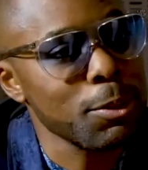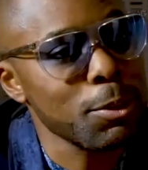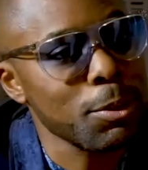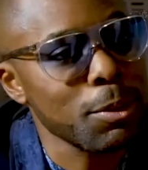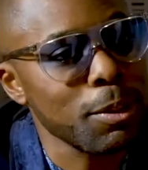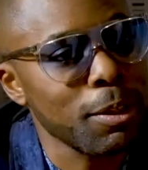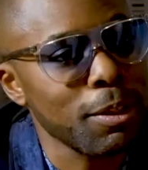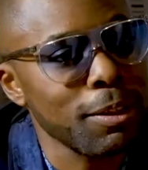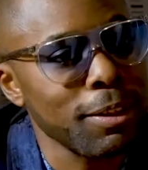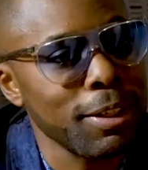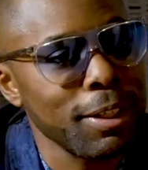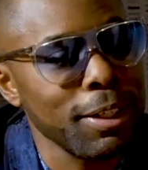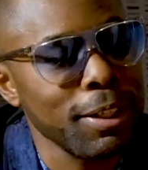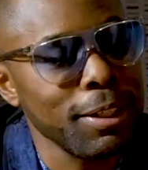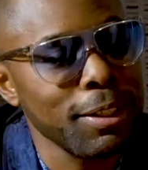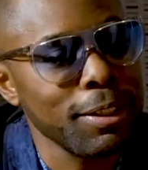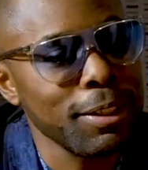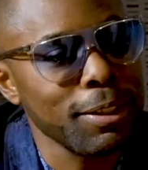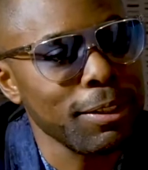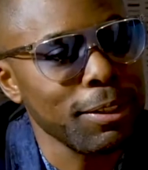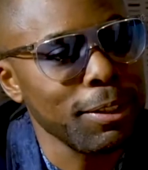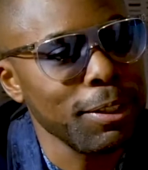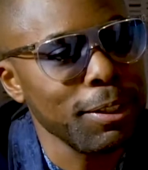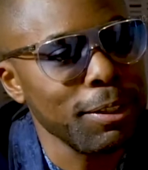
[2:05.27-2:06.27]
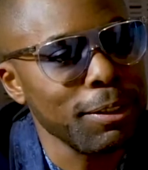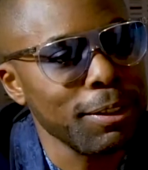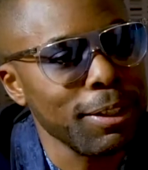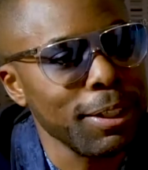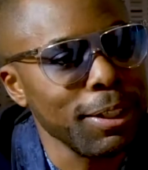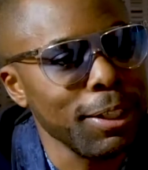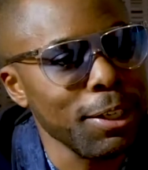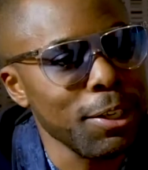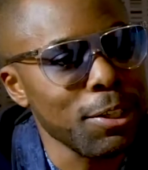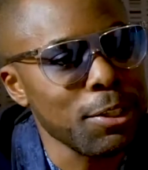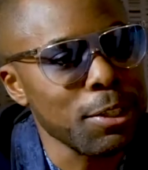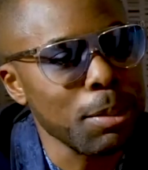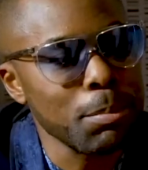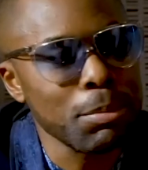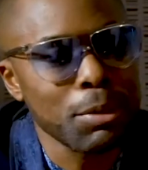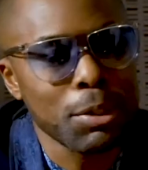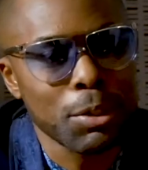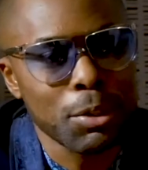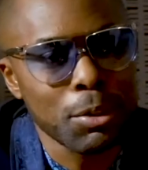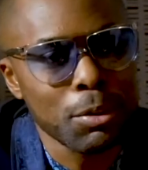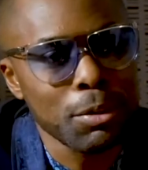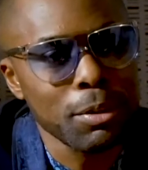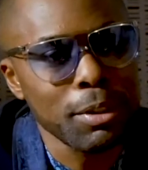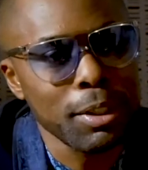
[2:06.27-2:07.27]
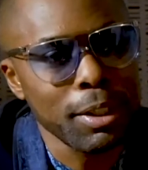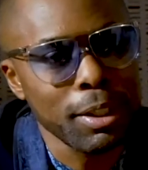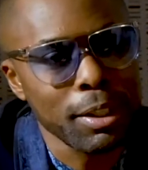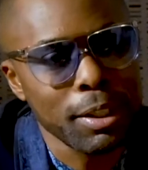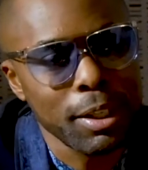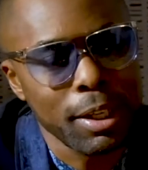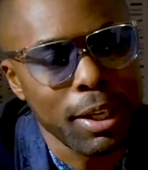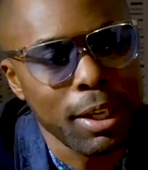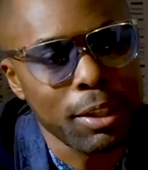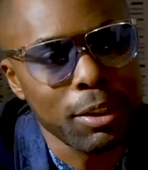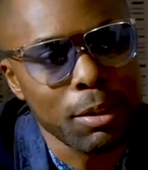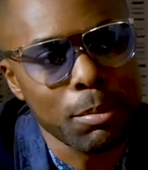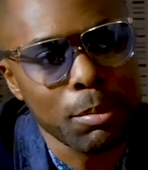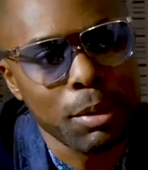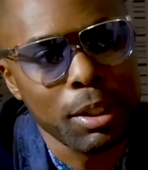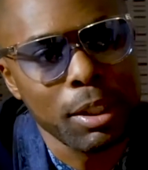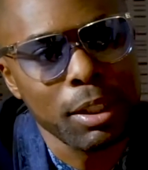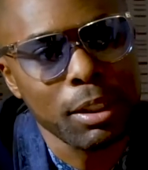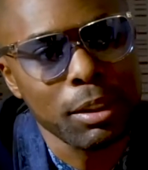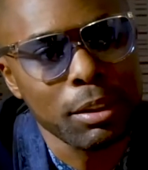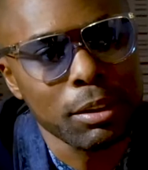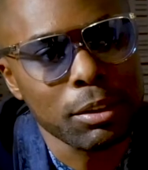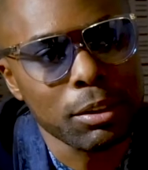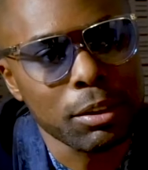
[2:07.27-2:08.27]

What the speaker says: So I needed something to do to get the money.